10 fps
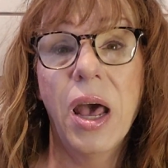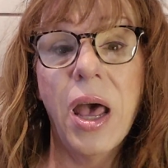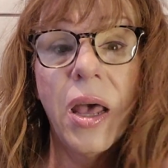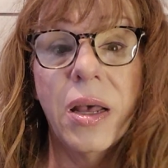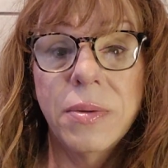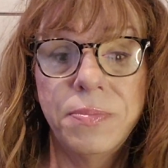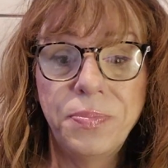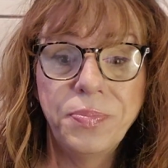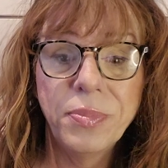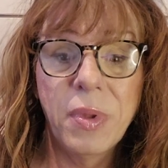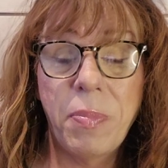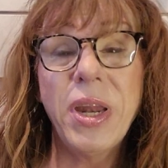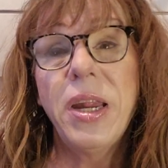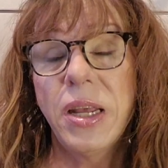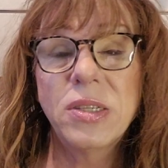But
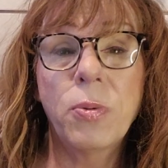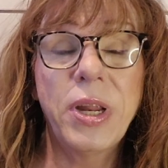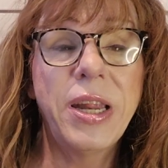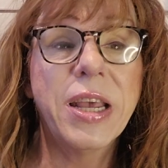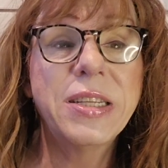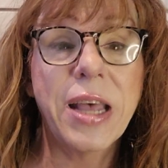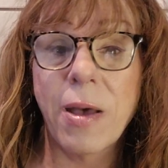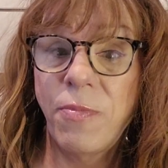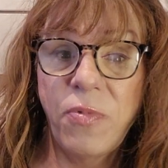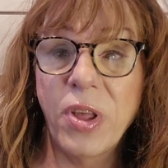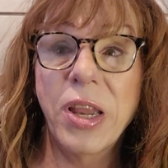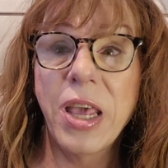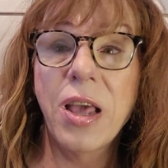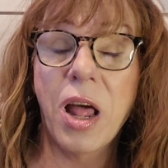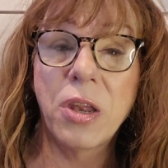it is what it is. I'm
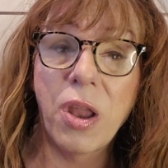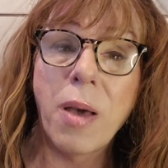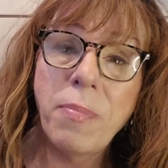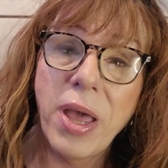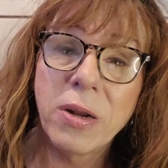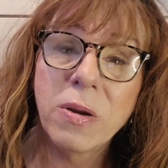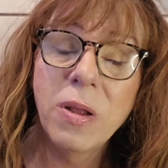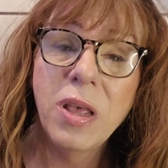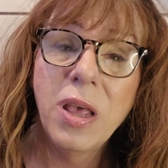feeling a lot better.